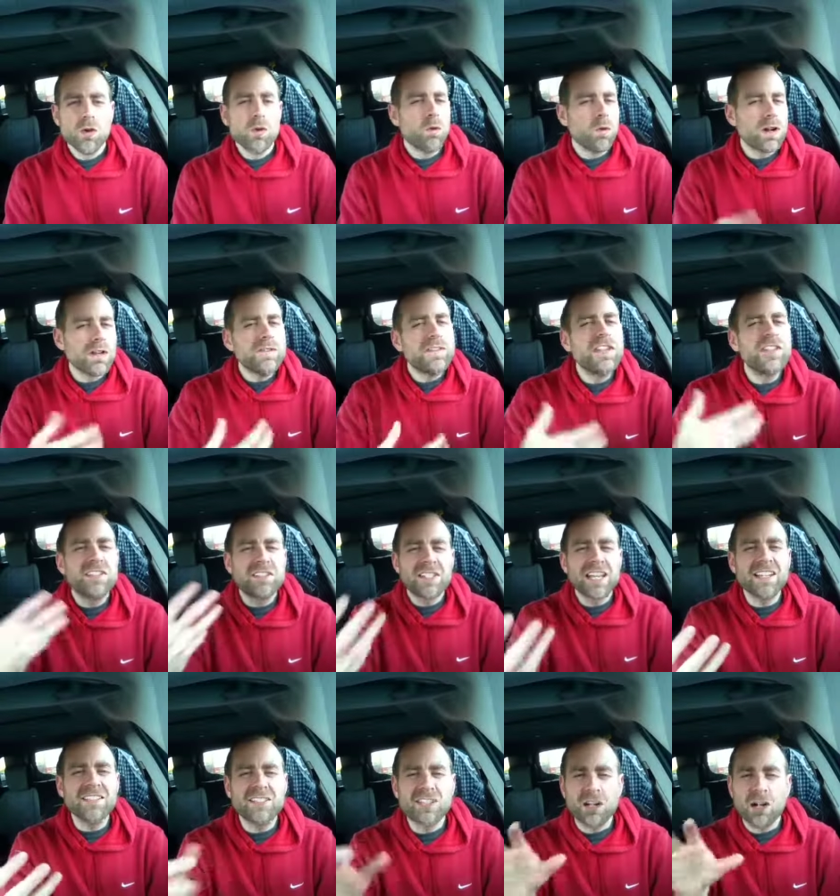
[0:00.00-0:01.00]
What if she
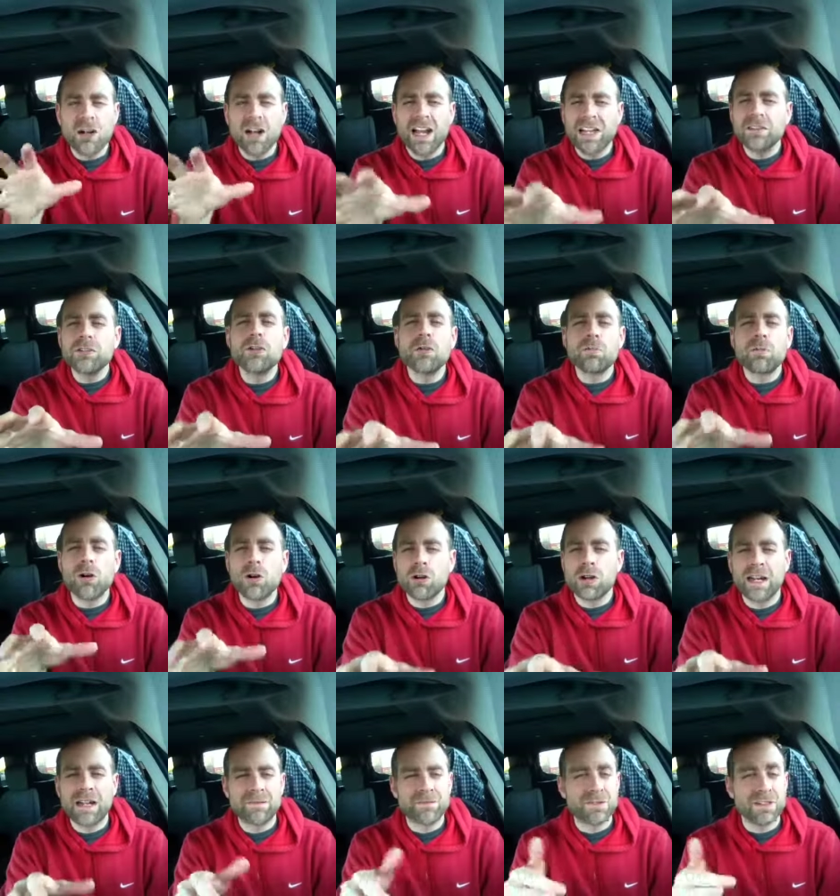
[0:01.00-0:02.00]
says that our ethical
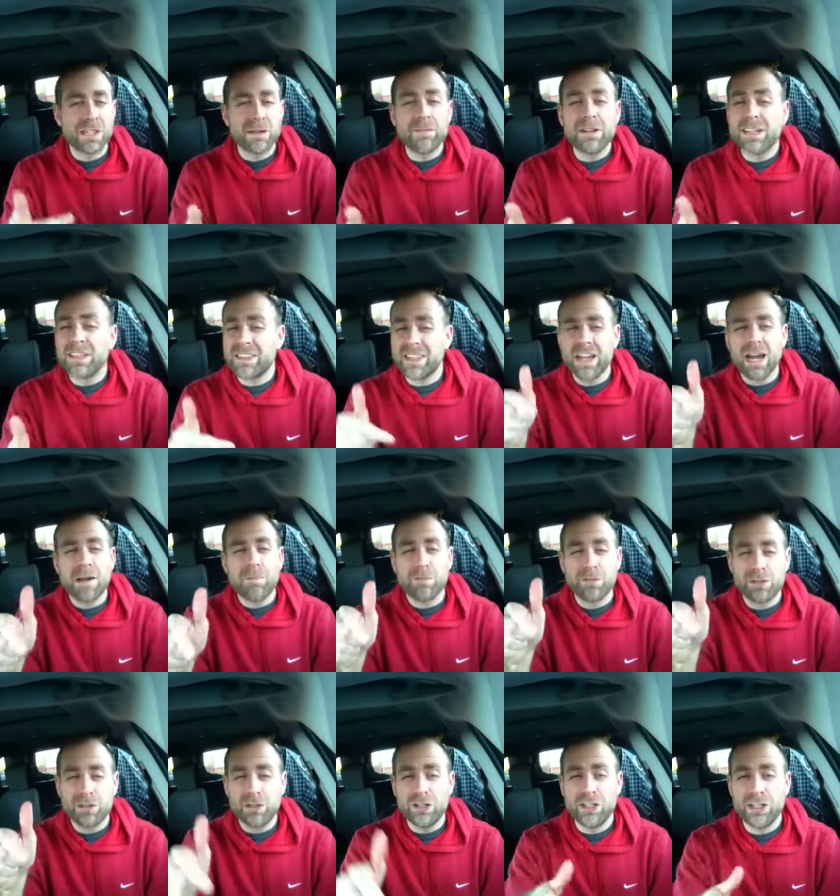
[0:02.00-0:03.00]
programs limited the
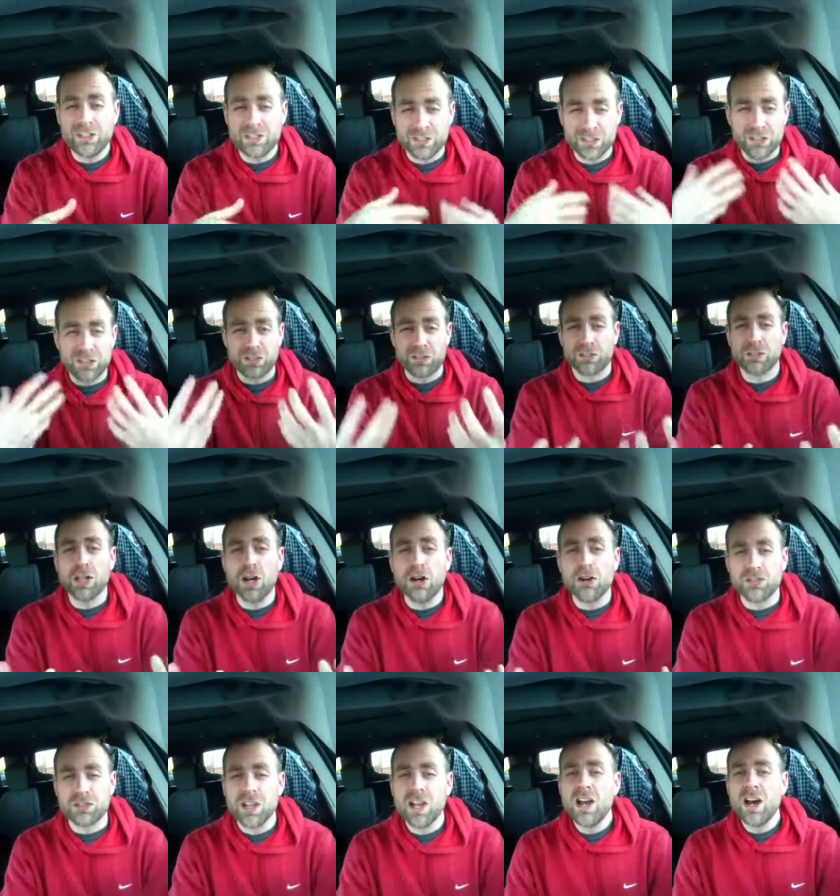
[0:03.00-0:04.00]
opportunities to
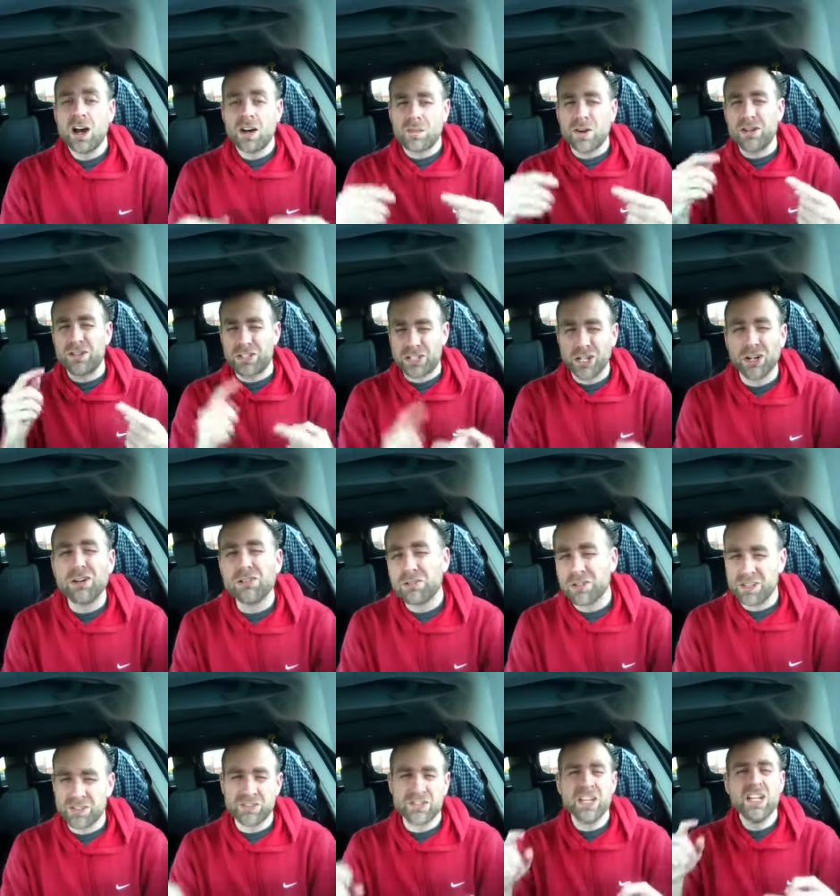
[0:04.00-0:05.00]
disclose of our
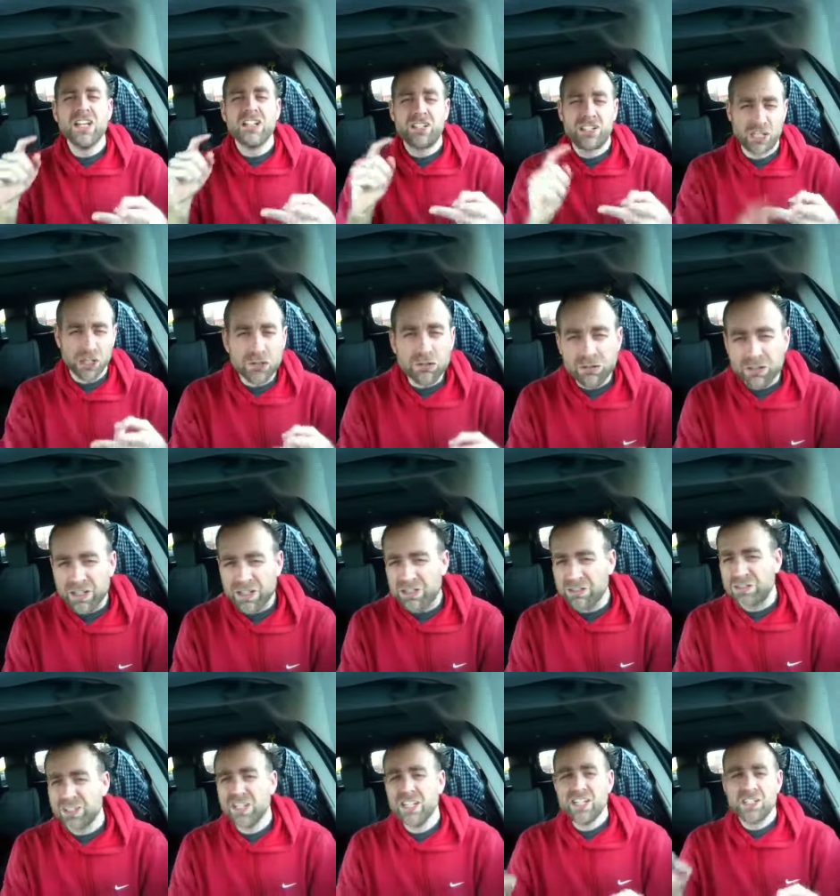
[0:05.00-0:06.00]
children's,
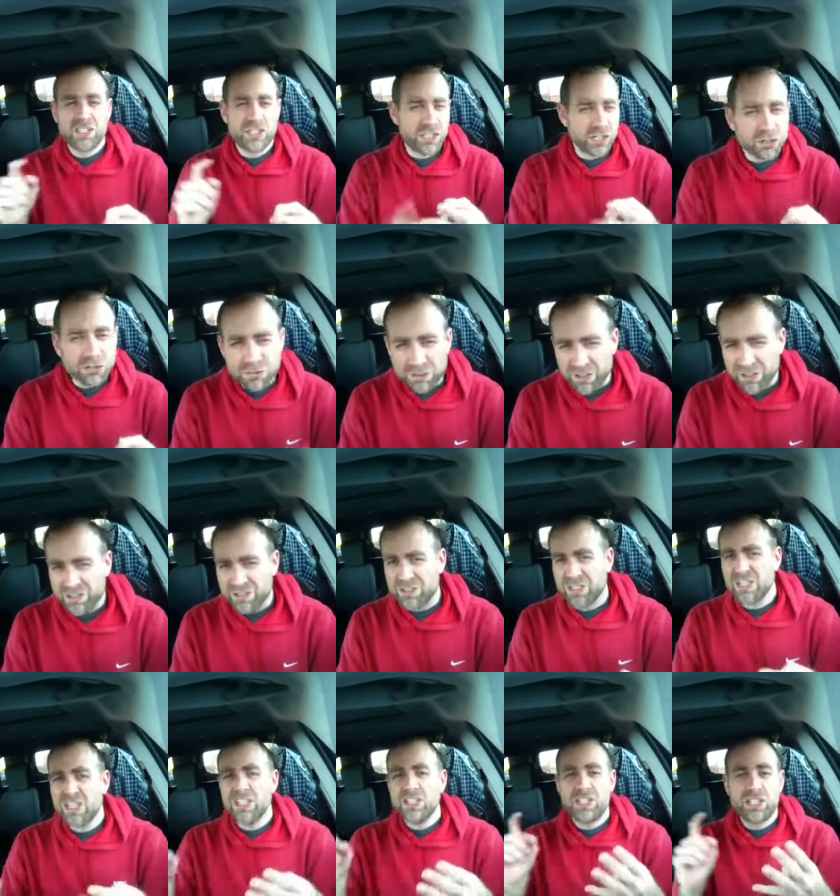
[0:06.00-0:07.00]
children's,
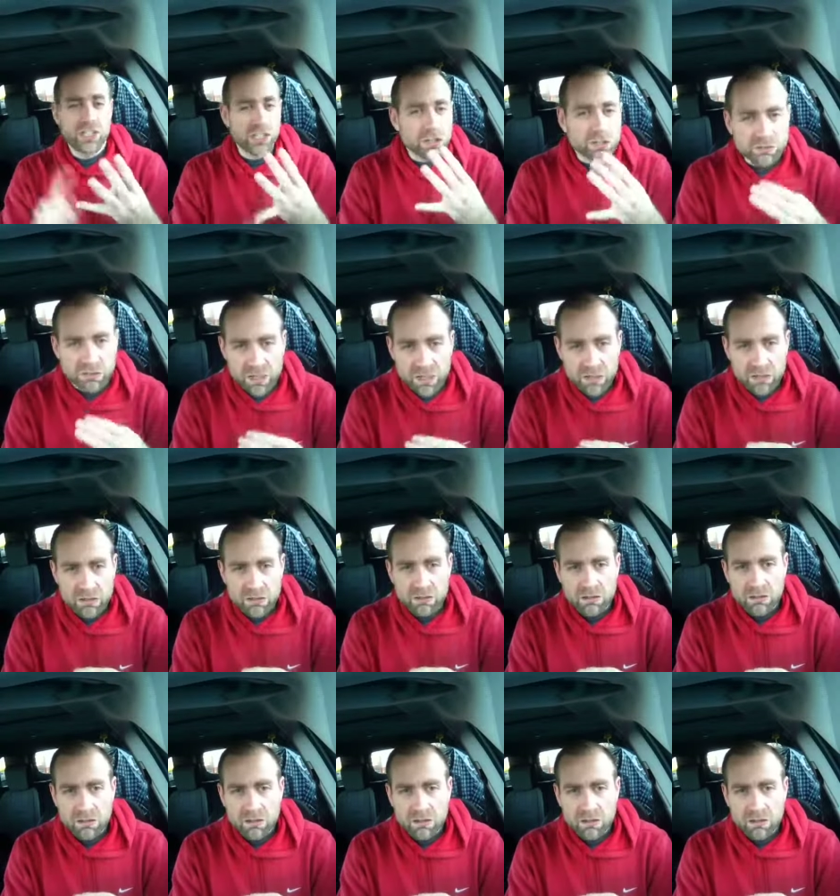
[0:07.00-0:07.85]
children's, children?